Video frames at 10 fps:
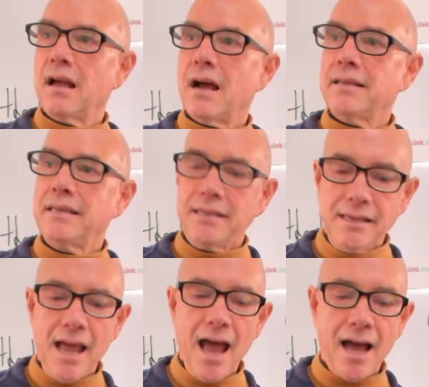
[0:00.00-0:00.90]

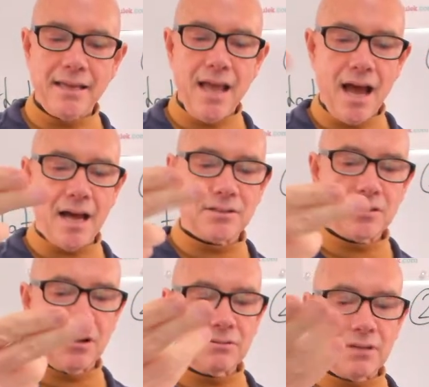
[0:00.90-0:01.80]
Yeah, yeah.
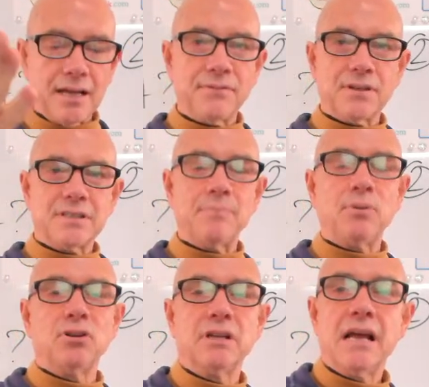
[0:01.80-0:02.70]
So, like, for
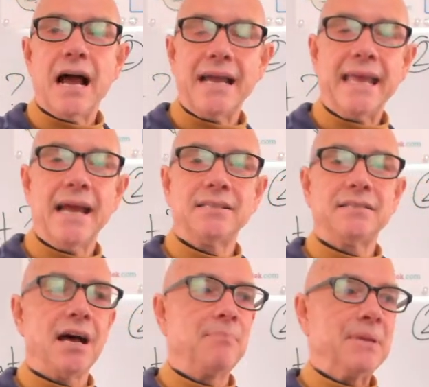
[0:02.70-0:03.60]
example, I can't
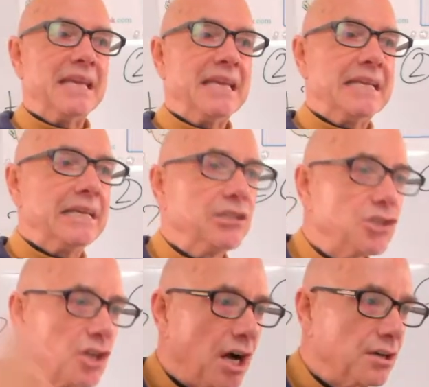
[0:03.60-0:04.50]
stop eating
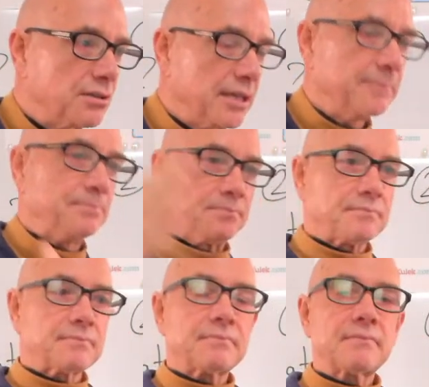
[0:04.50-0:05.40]
chocolate.
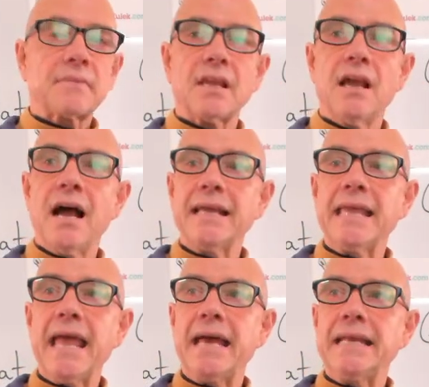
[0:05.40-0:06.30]
I
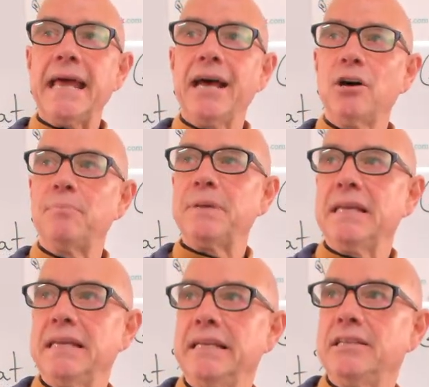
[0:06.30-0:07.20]
can't help
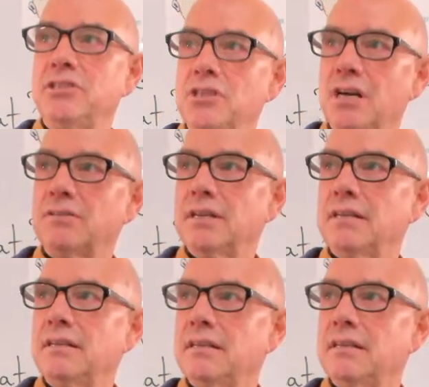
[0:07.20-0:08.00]
eating chocolate.